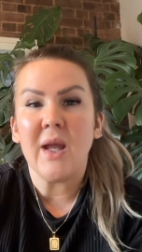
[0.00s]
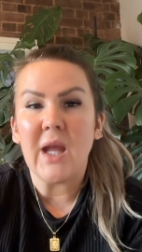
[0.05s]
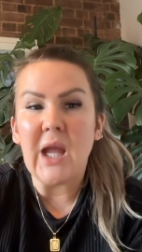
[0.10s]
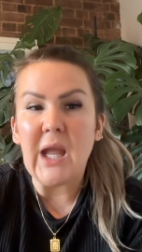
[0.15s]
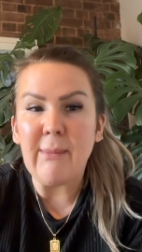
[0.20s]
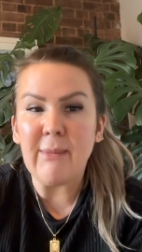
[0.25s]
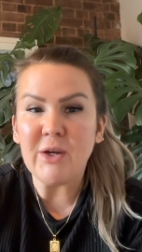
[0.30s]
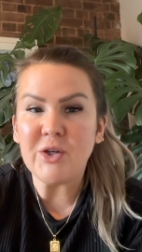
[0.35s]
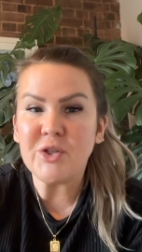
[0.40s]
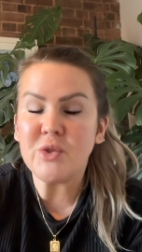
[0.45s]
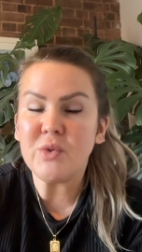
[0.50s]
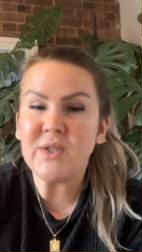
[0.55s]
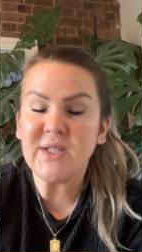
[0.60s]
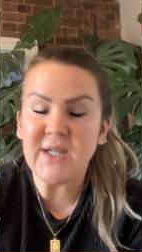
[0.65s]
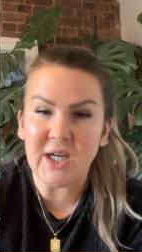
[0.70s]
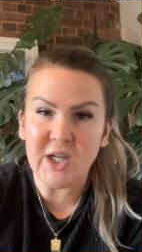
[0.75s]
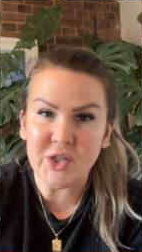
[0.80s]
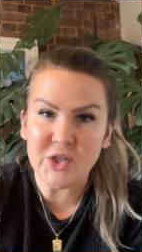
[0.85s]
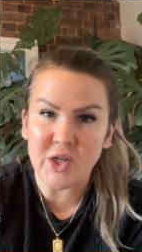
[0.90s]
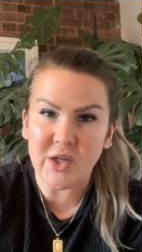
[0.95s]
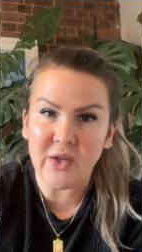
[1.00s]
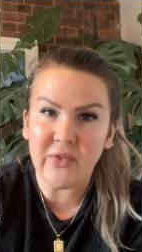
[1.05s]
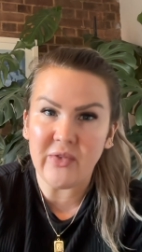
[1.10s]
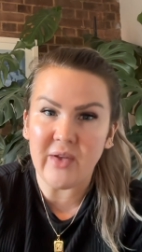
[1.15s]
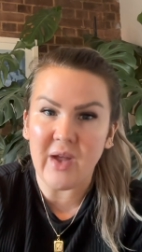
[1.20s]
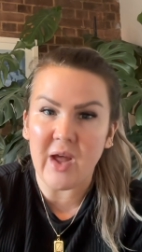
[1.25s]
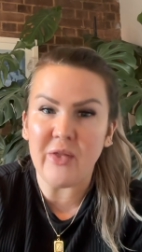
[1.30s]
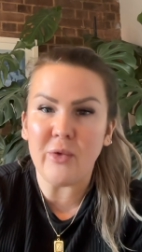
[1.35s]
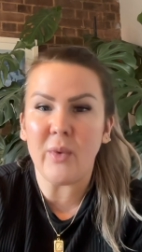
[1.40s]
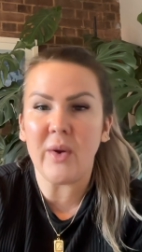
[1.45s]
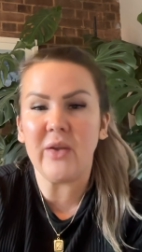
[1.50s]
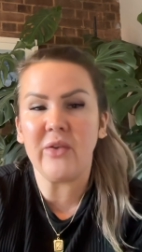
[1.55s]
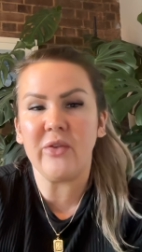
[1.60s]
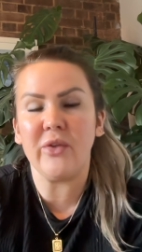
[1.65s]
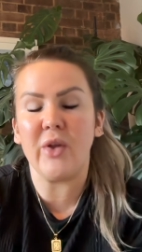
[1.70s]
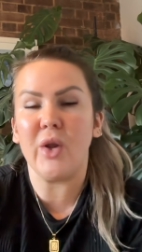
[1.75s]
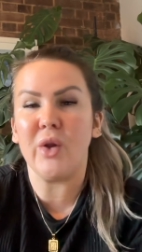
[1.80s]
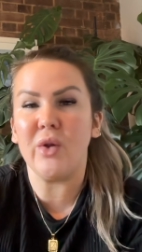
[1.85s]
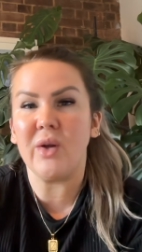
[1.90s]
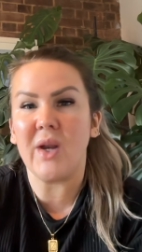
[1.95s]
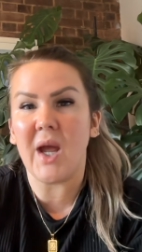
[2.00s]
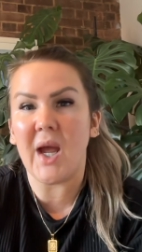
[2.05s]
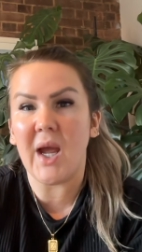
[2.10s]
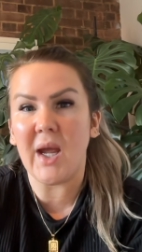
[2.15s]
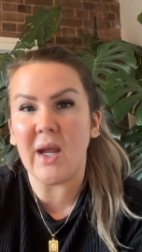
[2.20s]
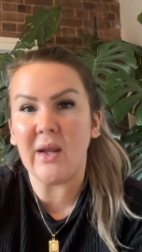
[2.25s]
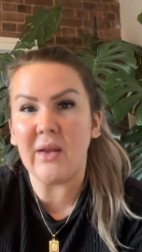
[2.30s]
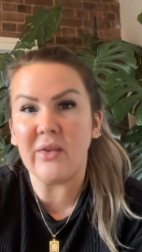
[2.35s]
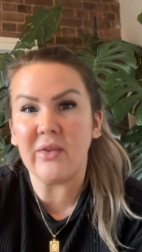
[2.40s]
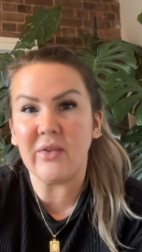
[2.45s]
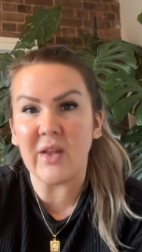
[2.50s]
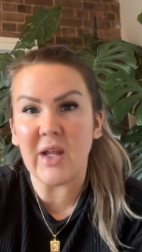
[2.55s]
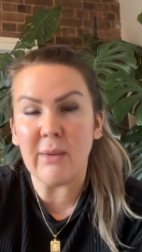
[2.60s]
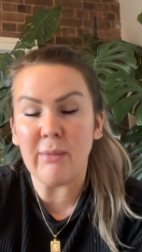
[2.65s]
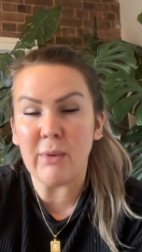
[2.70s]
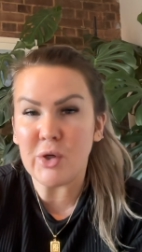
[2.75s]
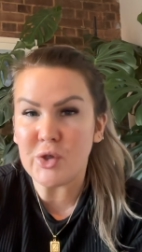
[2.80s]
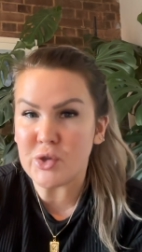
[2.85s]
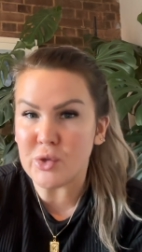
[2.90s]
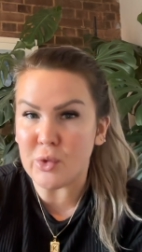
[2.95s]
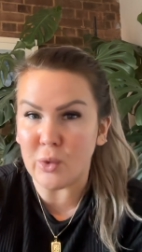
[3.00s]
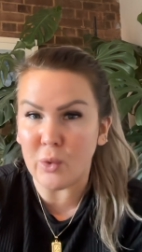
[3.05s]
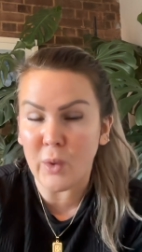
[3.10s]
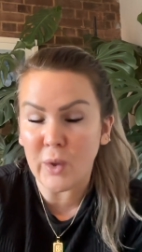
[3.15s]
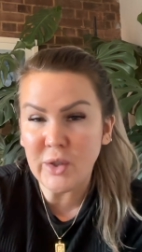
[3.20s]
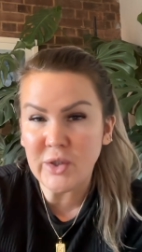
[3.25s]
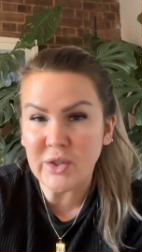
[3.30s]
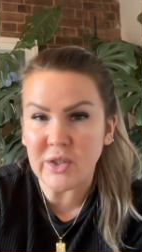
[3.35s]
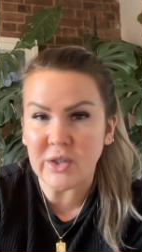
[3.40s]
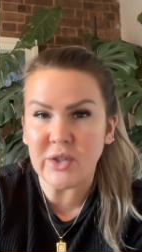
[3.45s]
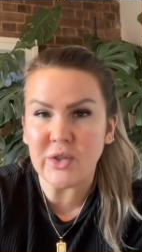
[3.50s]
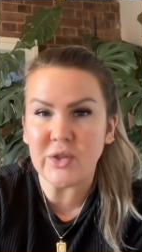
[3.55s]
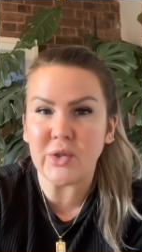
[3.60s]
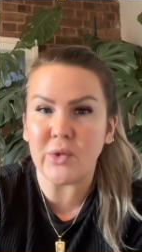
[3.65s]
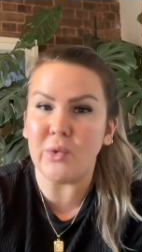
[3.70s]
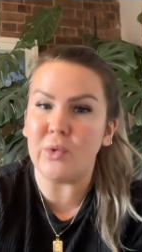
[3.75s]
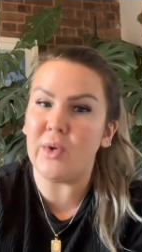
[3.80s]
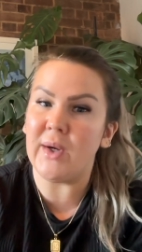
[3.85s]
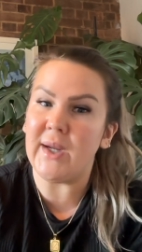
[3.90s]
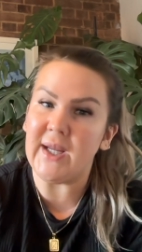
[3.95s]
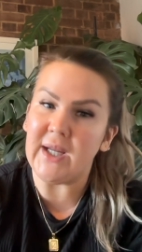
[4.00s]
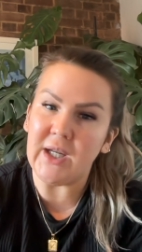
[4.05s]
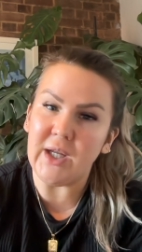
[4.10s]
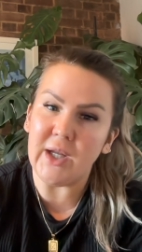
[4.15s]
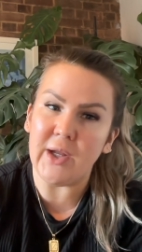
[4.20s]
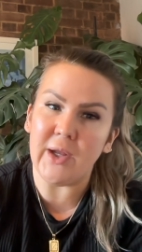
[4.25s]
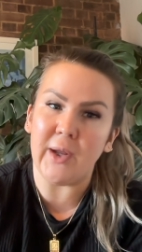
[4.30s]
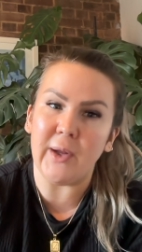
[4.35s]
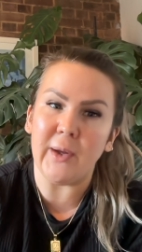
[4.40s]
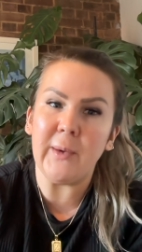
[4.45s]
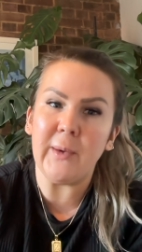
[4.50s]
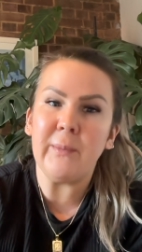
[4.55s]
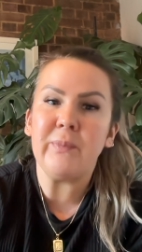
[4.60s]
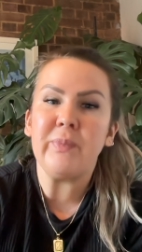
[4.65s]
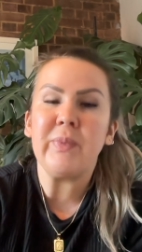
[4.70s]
Emotional intelligence, otherwise known as the emotional quotient or EQ,